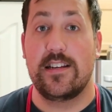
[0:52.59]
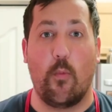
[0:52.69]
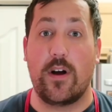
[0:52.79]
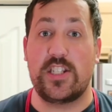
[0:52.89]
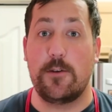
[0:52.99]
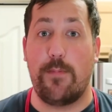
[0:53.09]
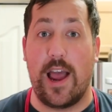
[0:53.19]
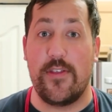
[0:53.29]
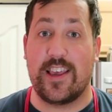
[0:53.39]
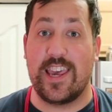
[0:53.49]
Once you
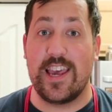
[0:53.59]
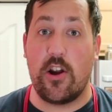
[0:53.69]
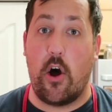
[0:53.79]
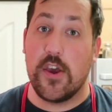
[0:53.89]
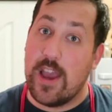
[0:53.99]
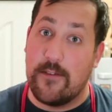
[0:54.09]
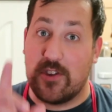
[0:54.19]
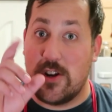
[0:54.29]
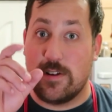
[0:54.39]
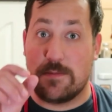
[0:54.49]
buy the kit, all you have
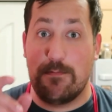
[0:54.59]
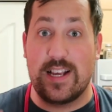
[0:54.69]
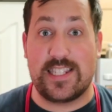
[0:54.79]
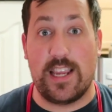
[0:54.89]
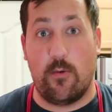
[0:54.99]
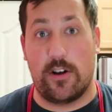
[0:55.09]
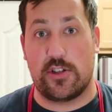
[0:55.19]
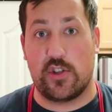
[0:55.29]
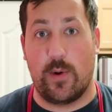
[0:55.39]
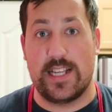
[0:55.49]
to do is mist it
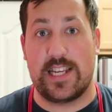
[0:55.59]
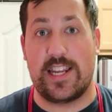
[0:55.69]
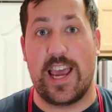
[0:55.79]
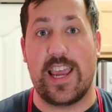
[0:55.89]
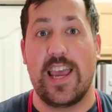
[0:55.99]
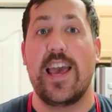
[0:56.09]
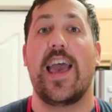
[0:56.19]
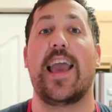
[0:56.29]
once or twice a day